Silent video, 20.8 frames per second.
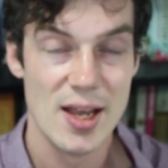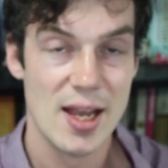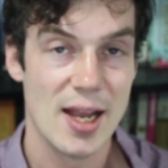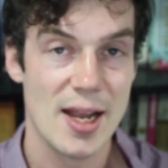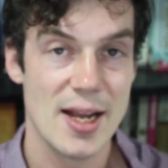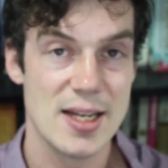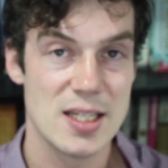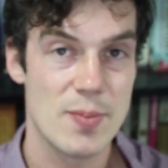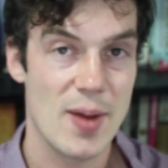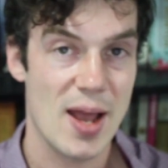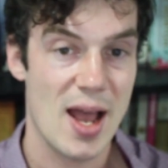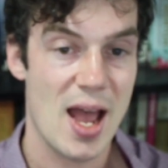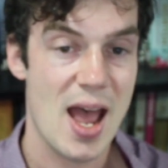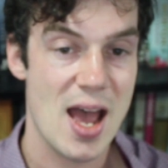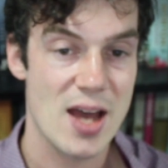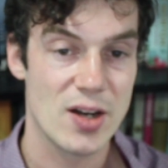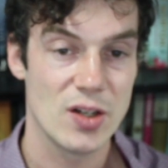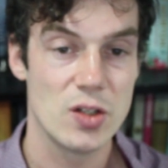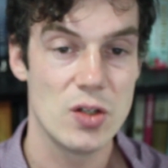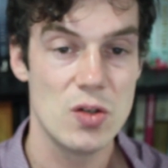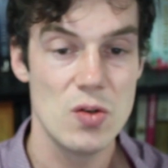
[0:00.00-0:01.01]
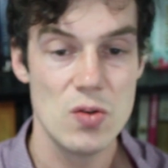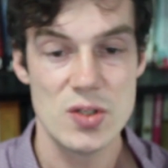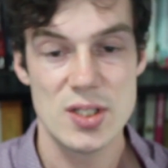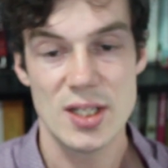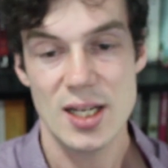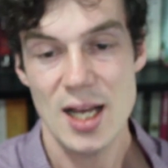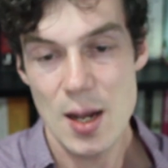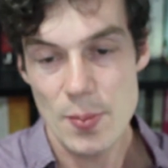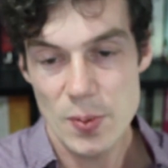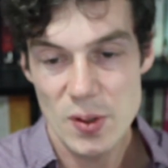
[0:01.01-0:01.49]
is about how to use a
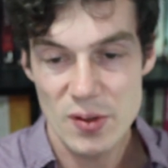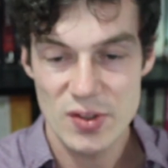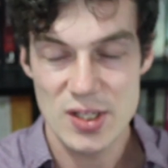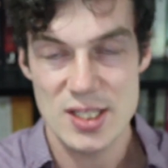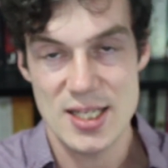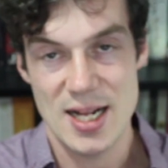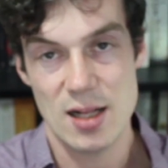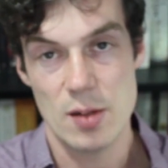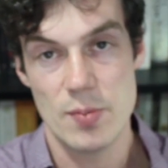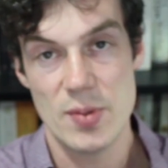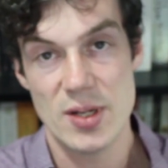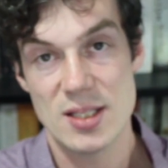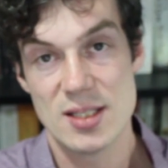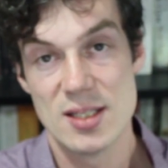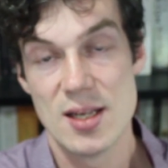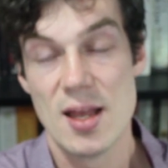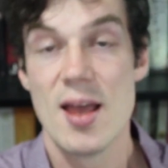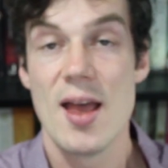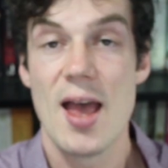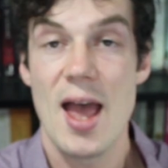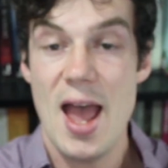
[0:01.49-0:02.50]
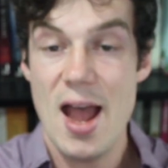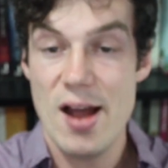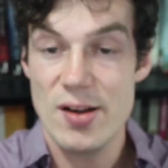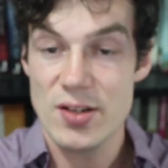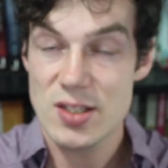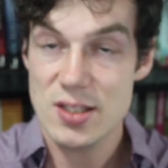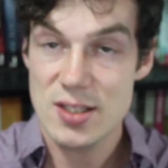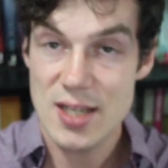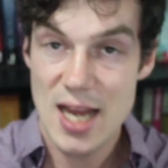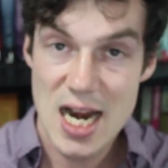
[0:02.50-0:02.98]
couple of these elements
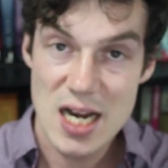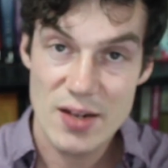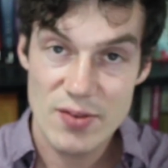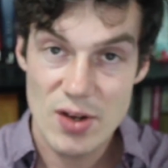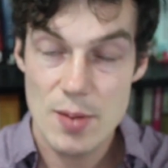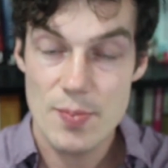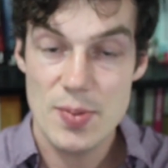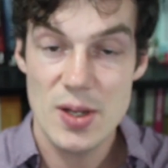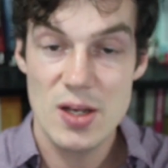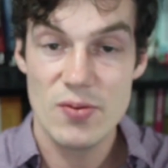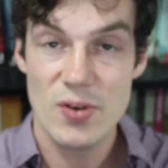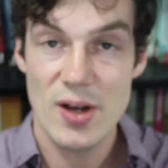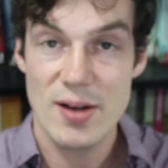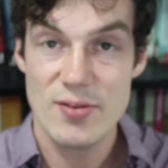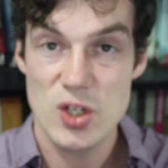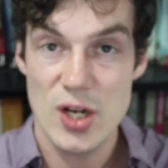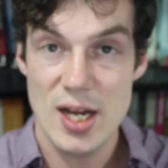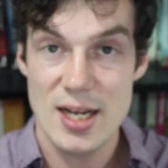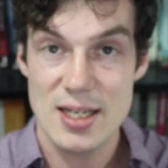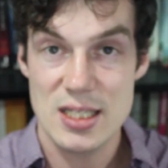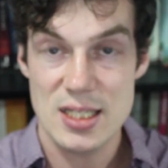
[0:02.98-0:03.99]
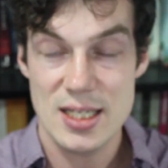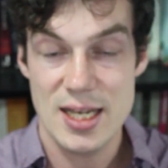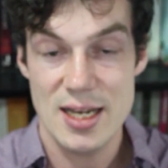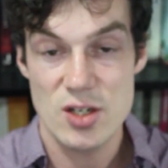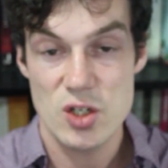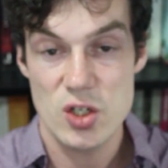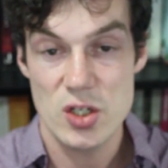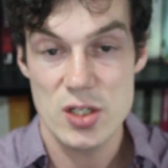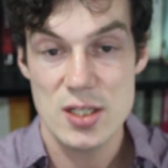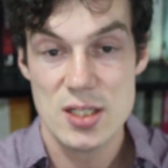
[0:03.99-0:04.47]
outside of our P5.js
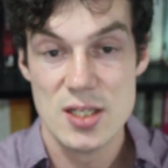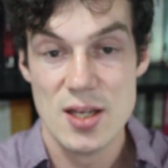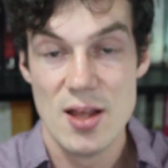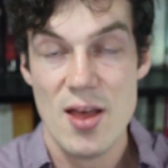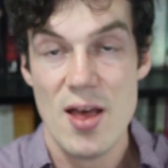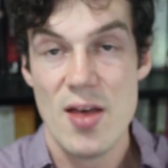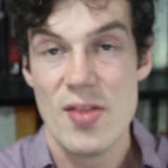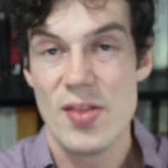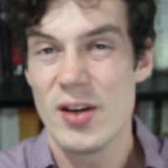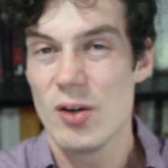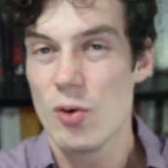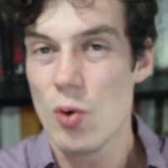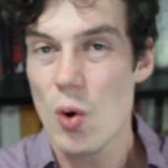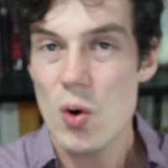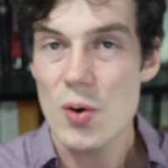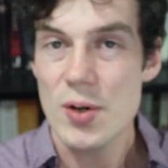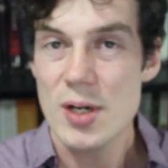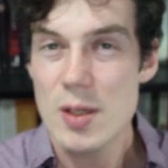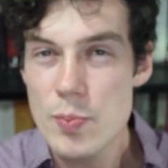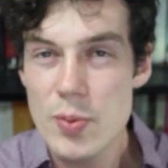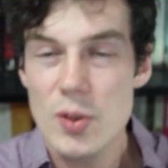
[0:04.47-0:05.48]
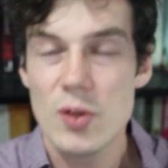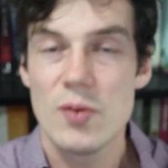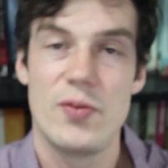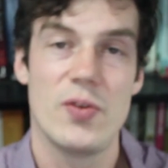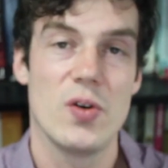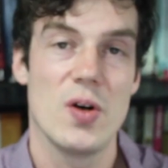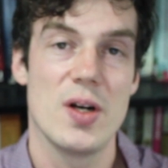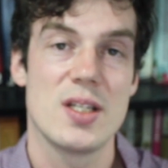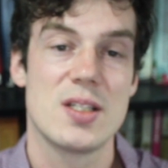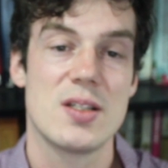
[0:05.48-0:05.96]
sketches that are already built
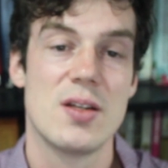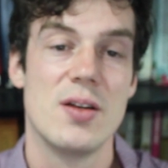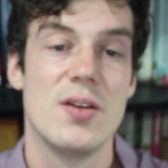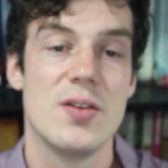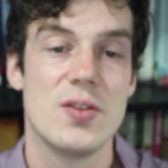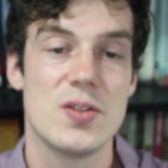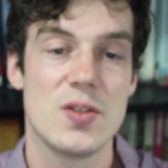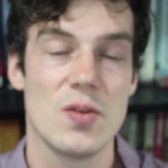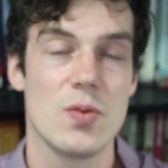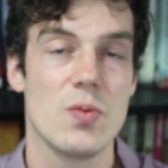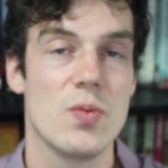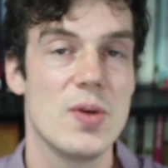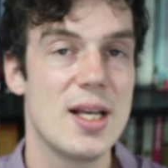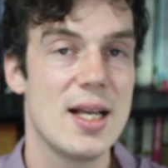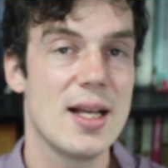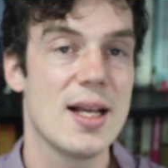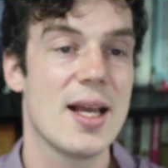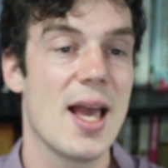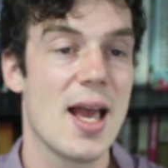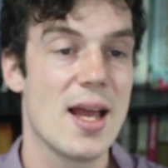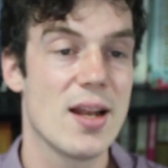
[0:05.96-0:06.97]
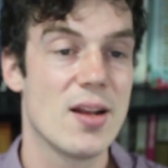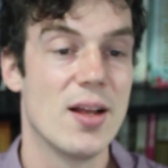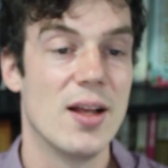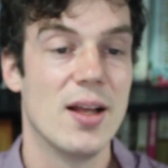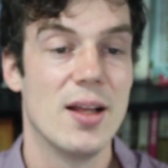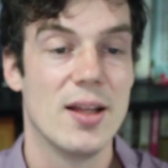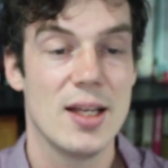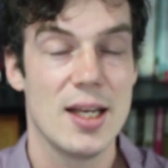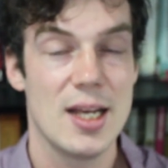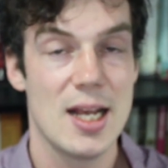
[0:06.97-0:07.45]
for us so that we can get
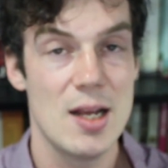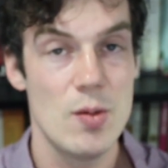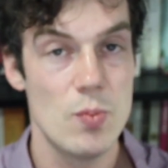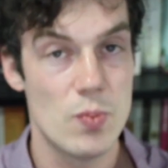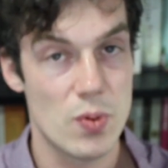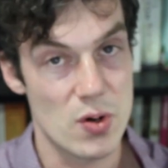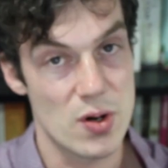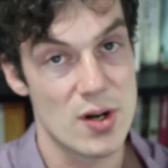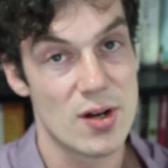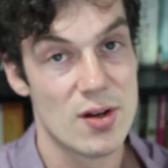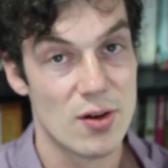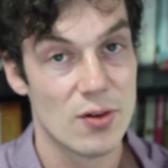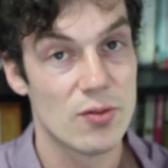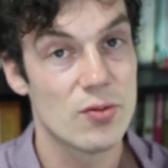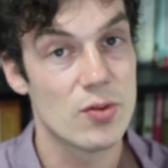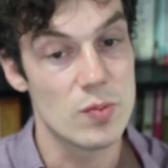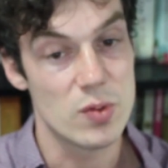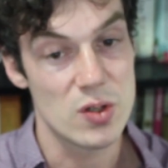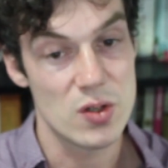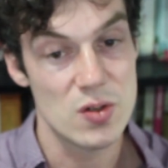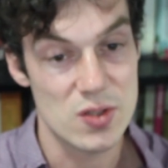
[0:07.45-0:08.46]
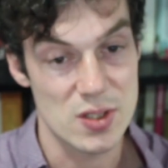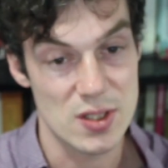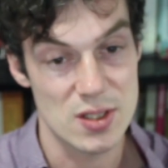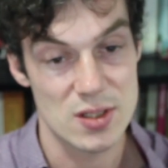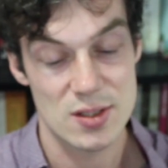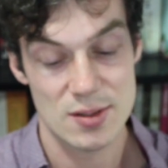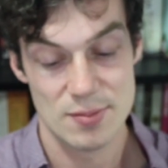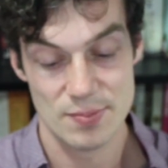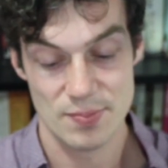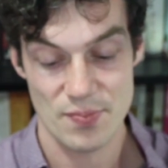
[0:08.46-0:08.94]
input from
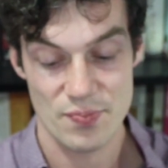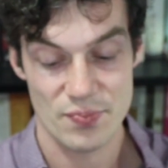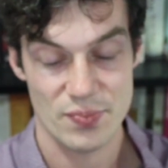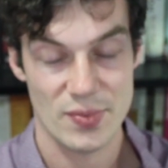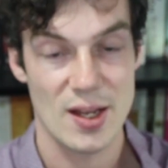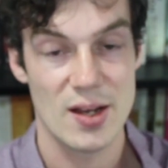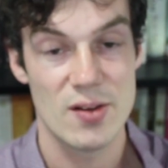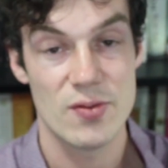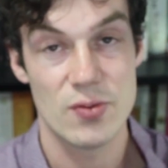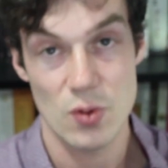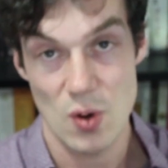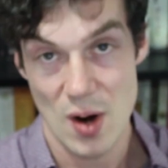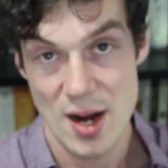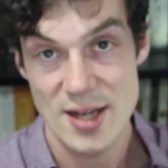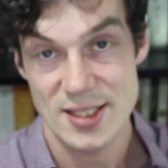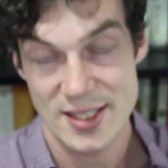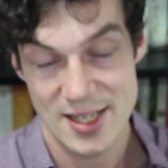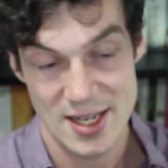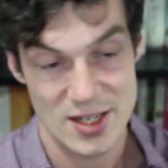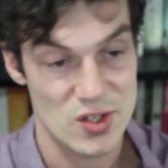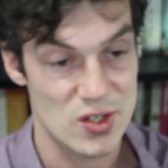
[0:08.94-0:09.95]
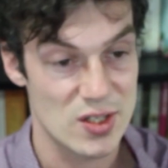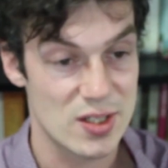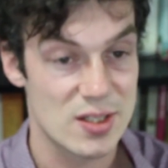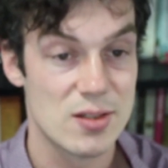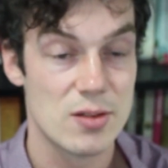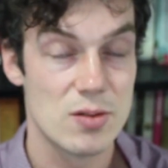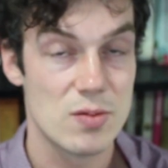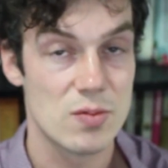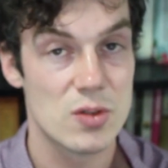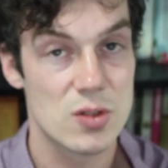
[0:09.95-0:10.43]
users for our
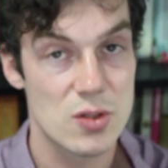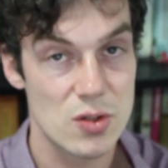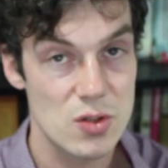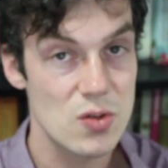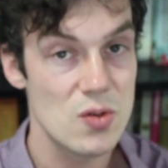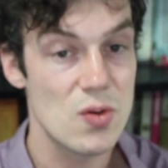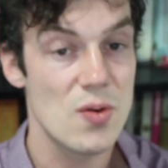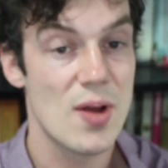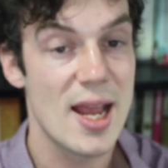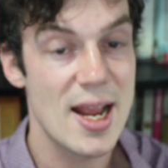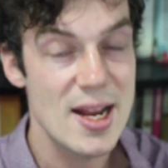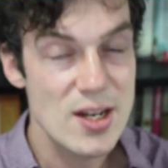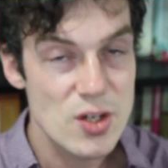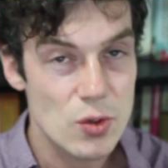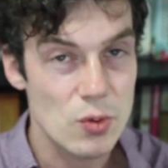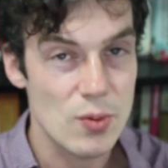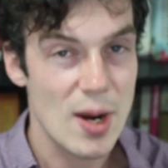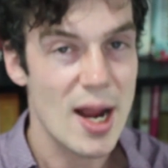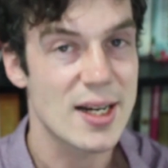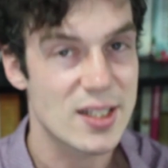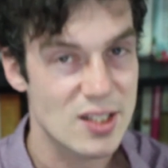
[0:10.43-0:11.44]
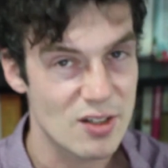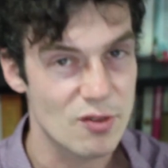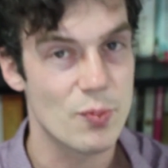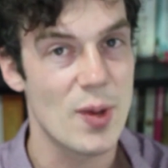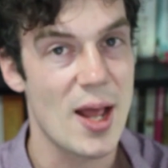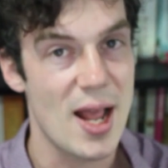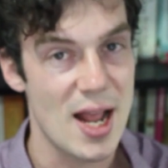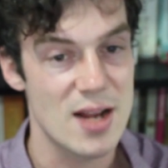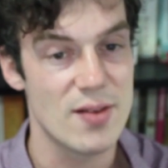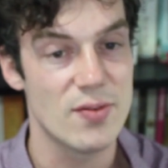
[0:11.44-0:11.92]
sketches to do interactive
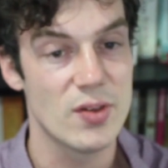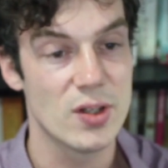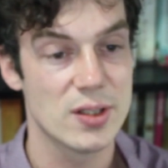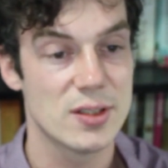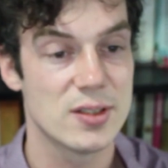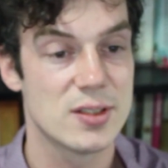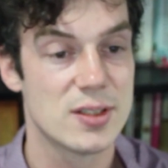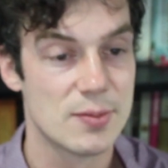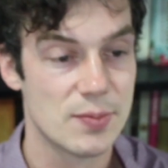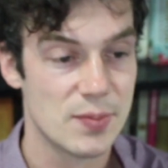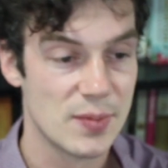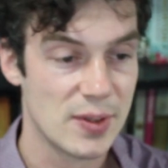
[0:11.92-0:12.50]
behaviors.